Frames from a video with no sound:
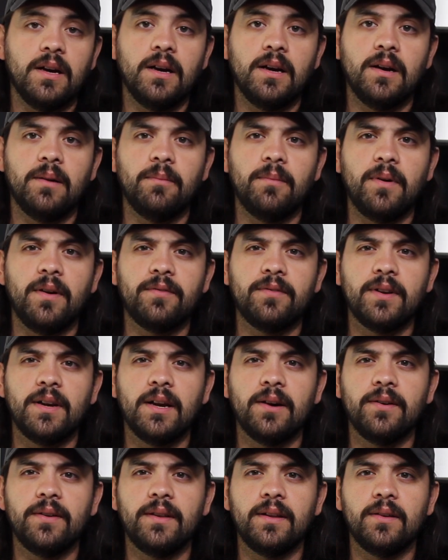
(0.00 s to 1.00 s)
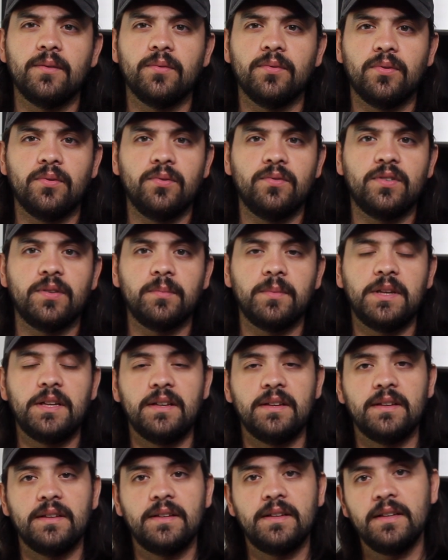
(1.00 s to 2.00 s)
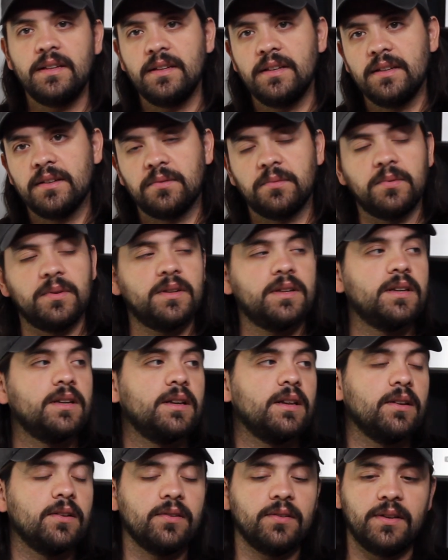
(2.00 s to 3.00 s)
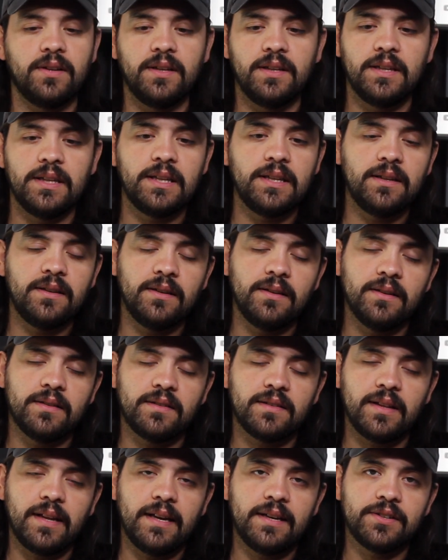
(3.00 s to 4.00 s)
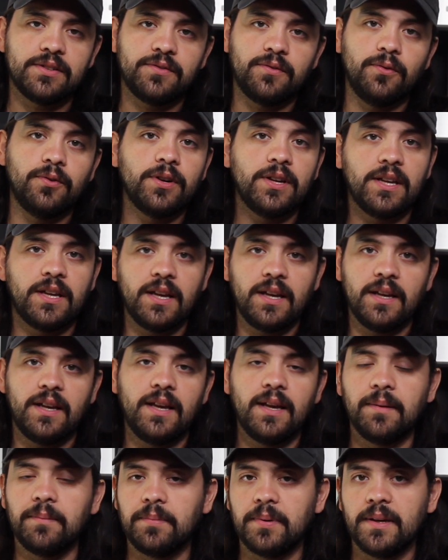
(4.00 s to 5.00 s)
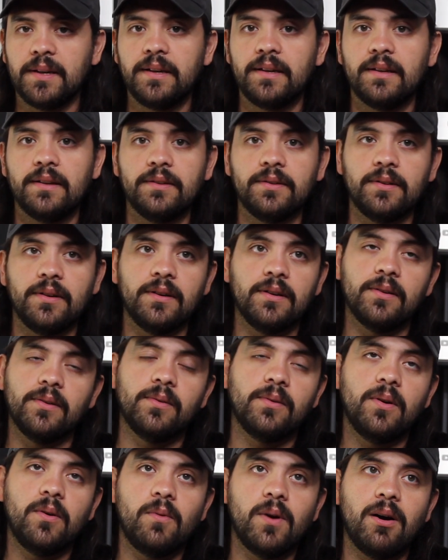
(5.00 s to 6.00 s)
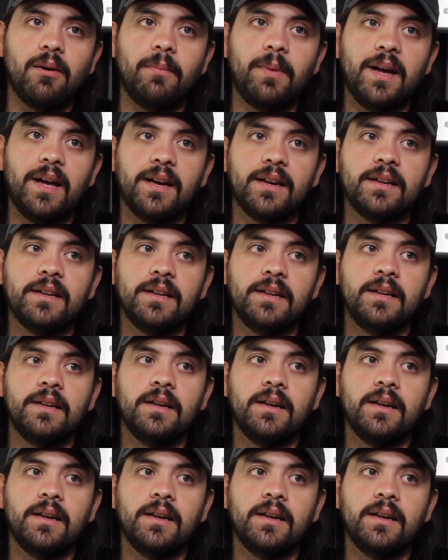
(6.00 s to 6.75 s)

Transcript: Every now and then we'll do some D&D. We did a little D&D / 40K campaign a while back.